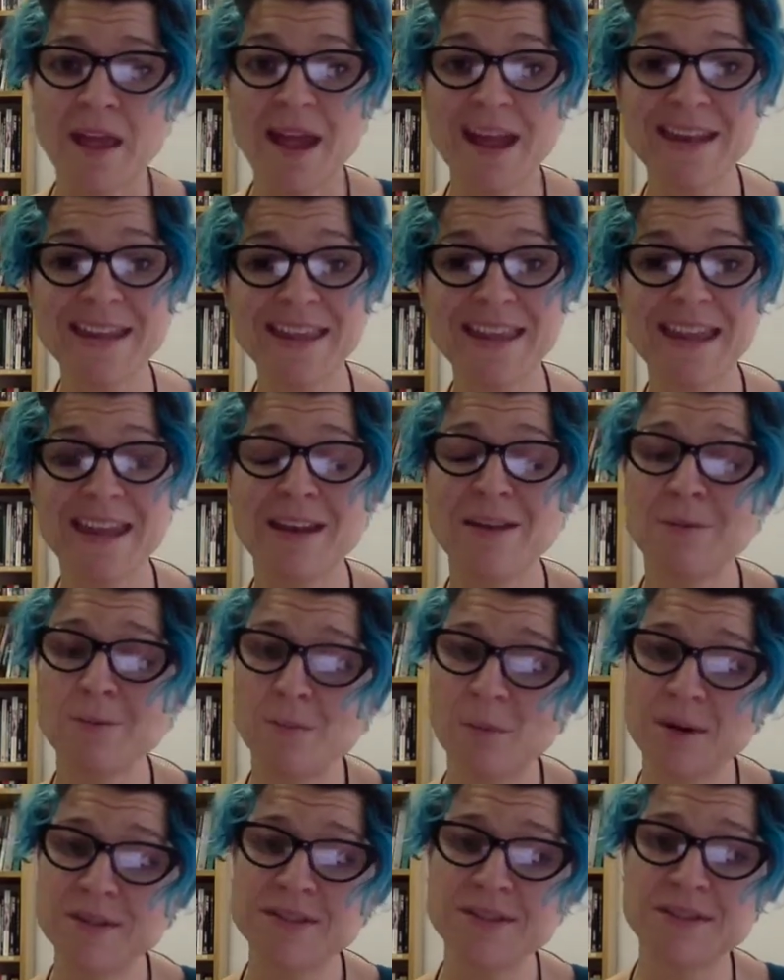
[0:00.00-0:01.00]
And again,
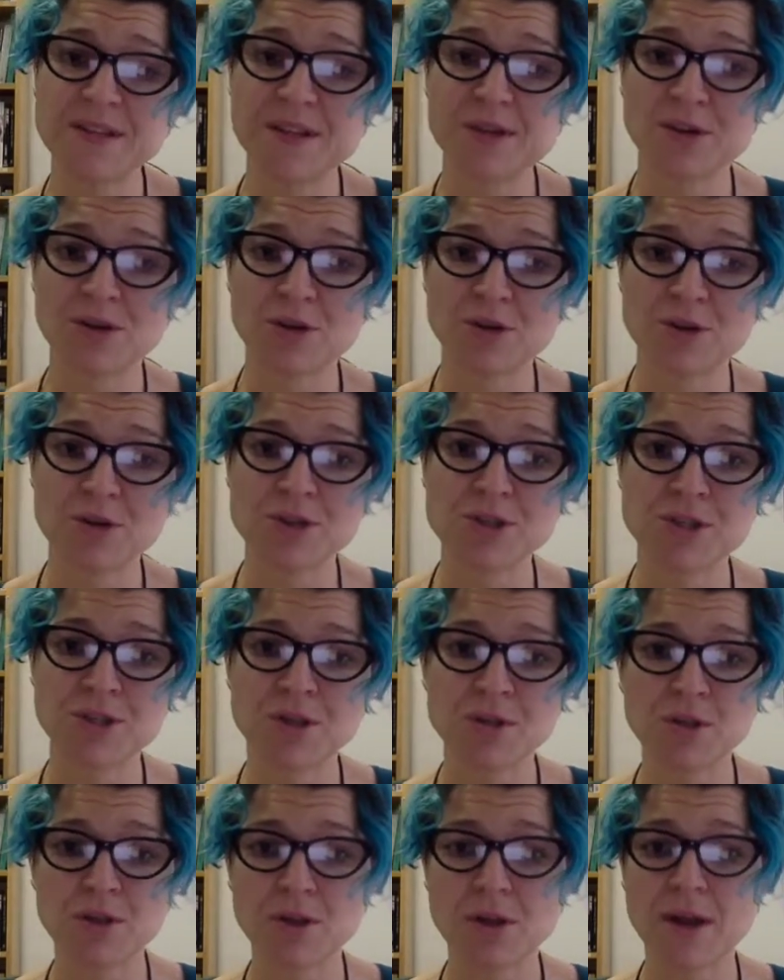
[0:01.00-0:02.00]
what does the conclusion
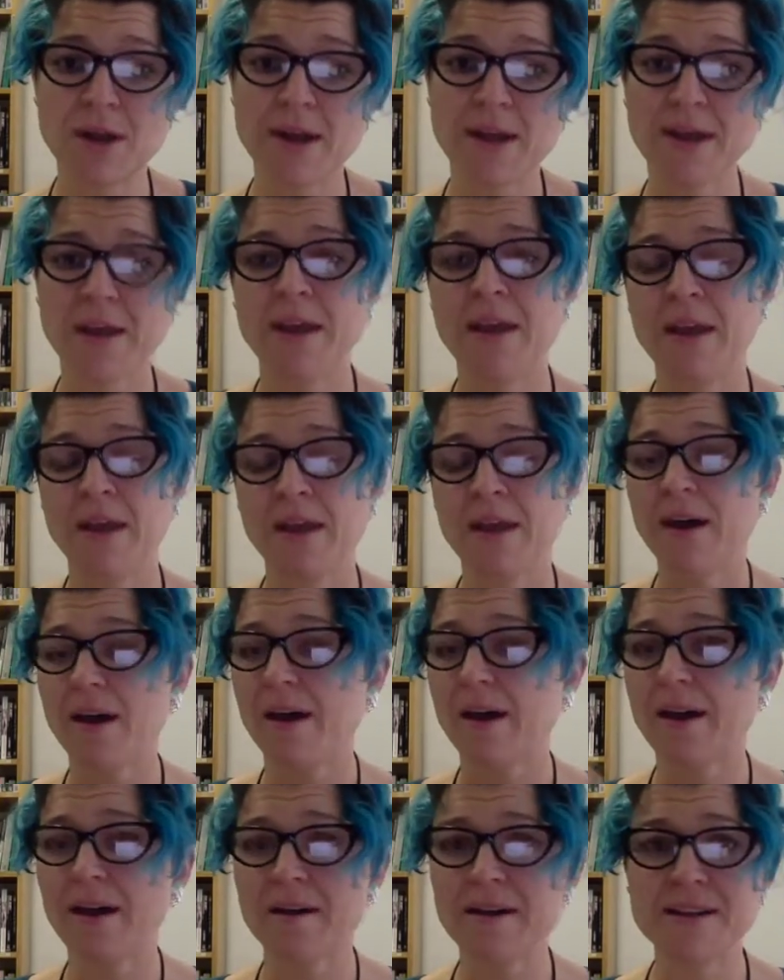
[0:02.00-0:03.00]
look like?
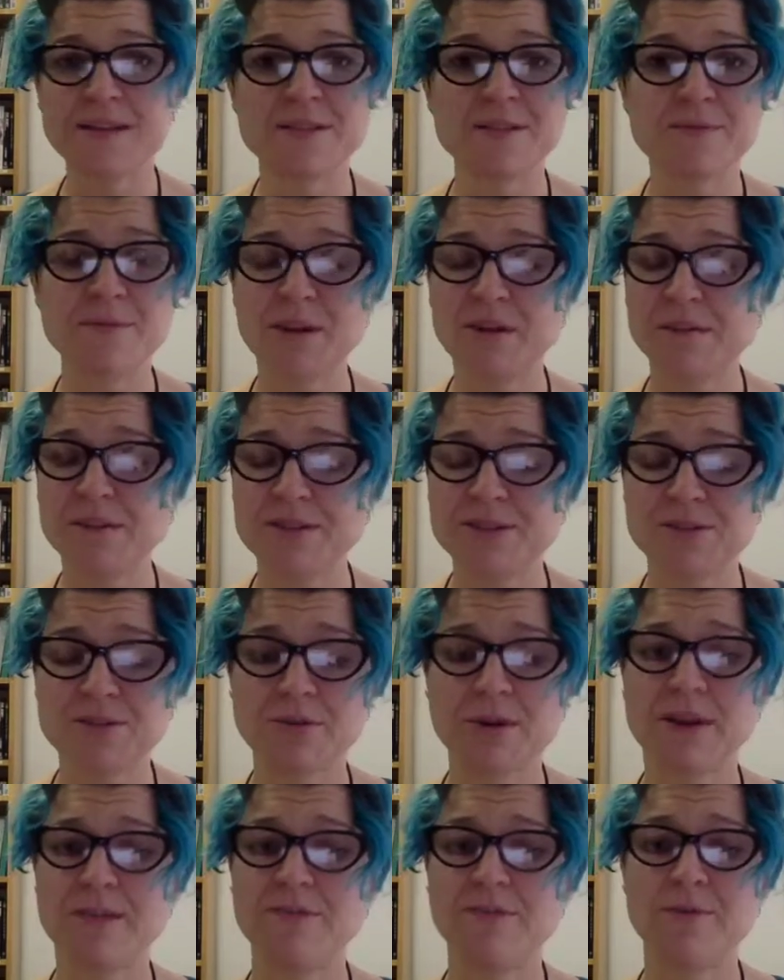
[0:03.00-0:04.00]
It's very
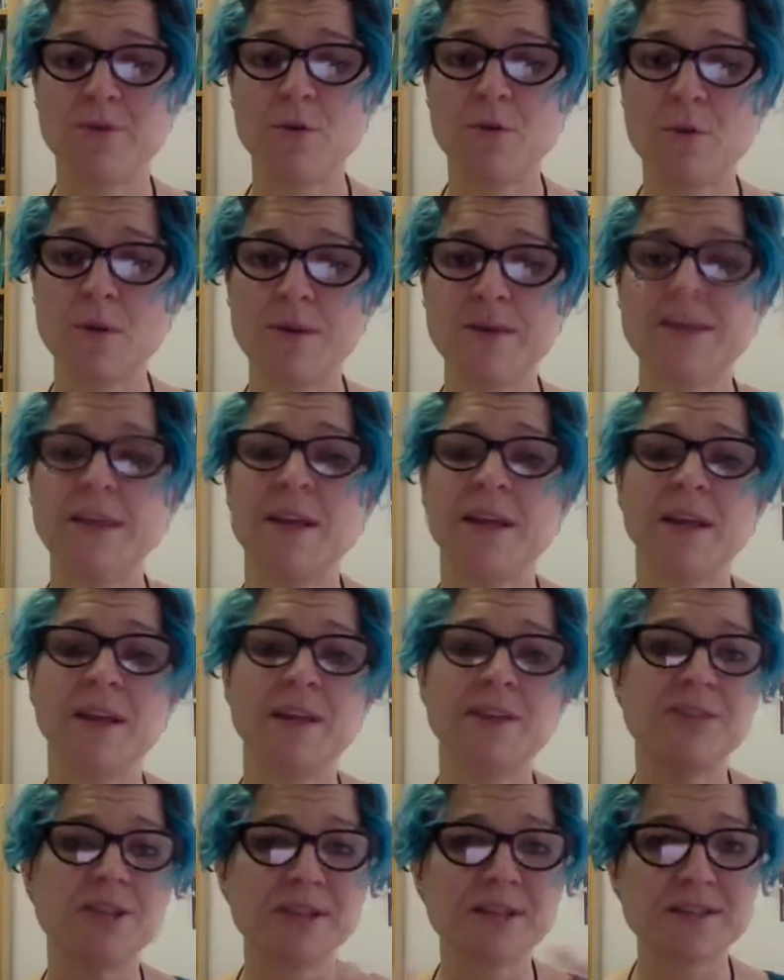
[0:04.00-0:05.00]
straightforward.
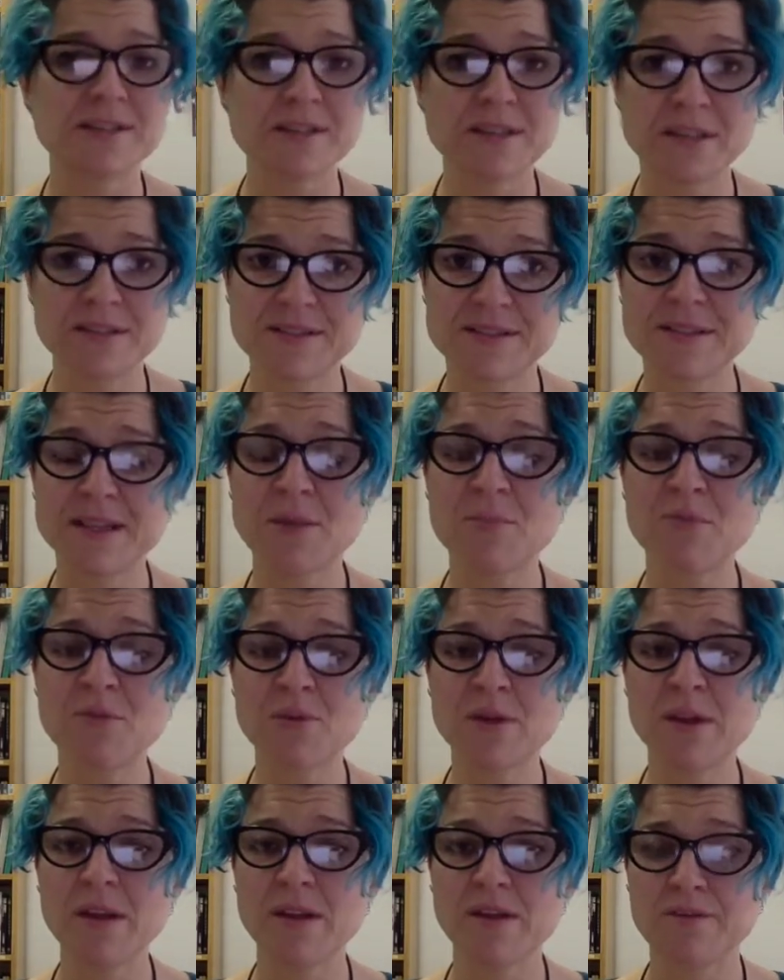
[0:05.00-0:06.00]
Just a
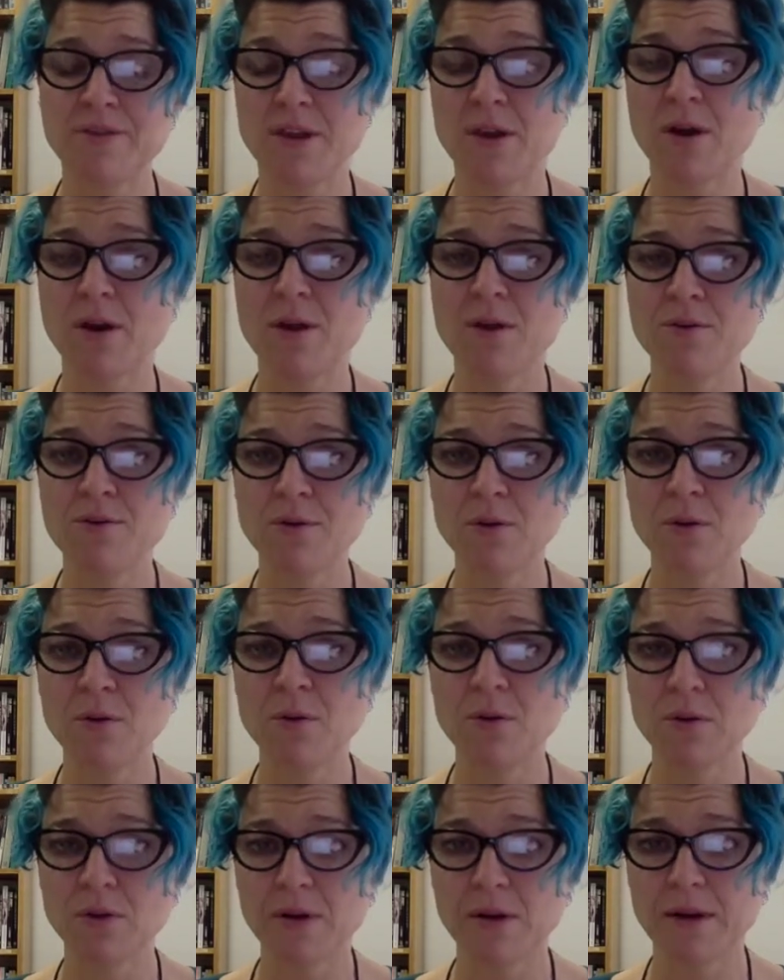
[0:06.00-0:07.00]
summary of the
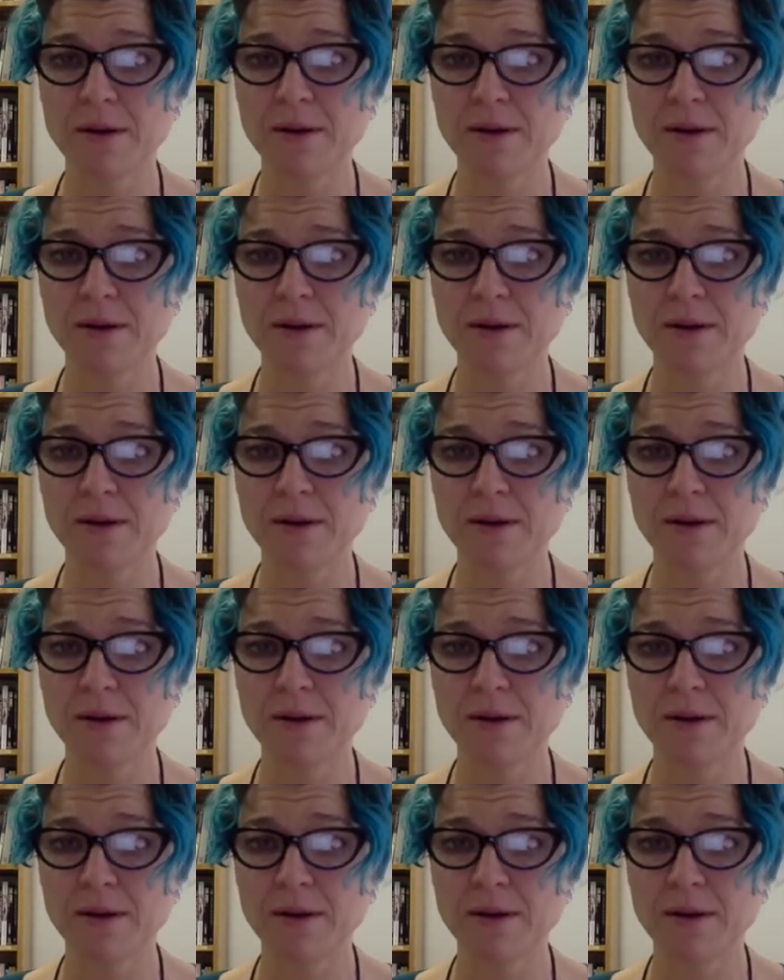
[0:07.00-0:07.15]
overall